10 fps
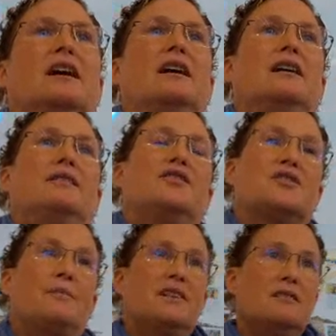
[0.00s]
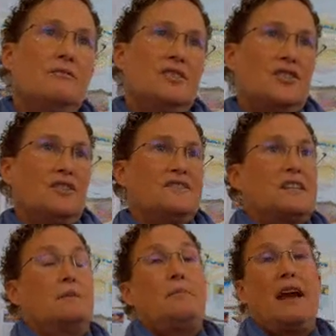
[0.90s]
There's abundant
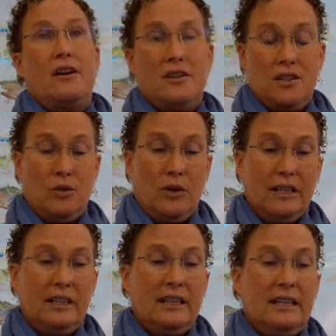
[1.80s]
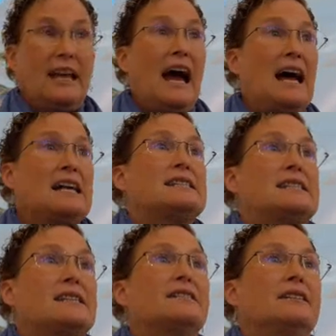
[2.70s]
reserves compared to oil and
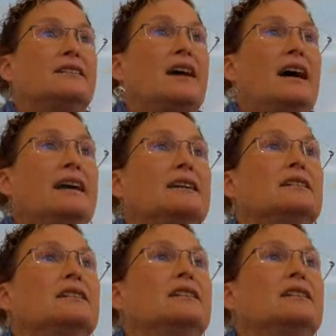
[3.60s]
gas, okay?